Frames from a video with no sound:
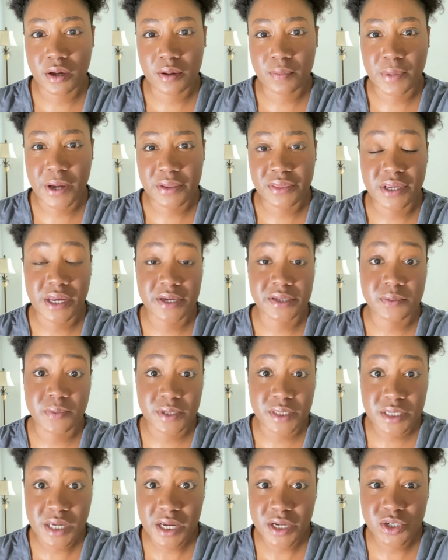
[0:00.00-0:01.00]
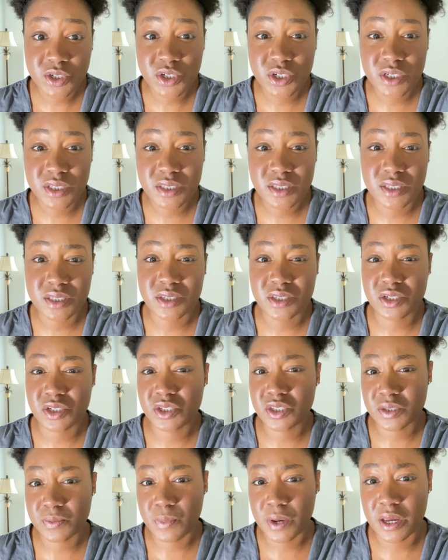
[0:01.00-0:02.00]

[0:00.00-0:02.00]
about the expectations and just some